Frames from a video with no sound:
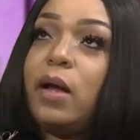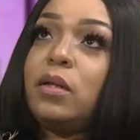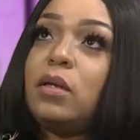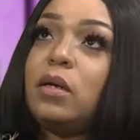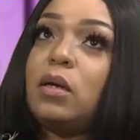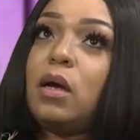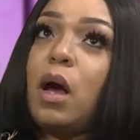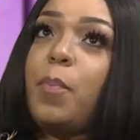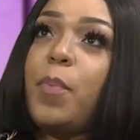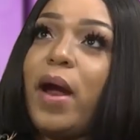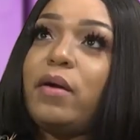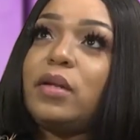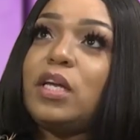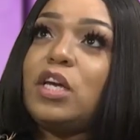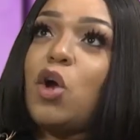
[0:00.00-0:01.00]
And
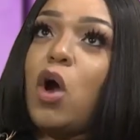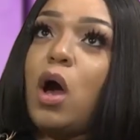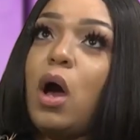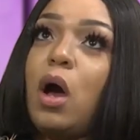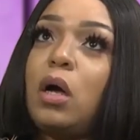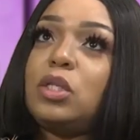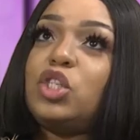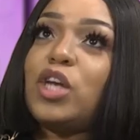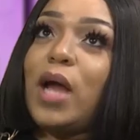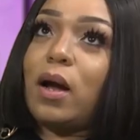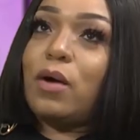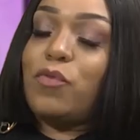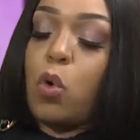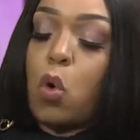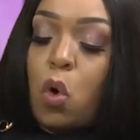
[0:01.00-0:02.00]
apparently you're a
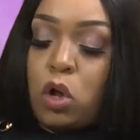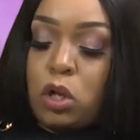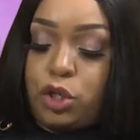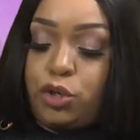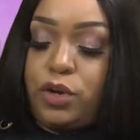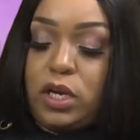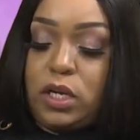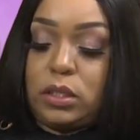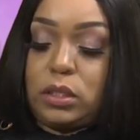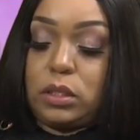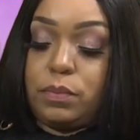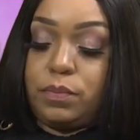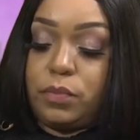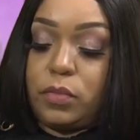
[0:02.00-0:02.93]
jack of all trades.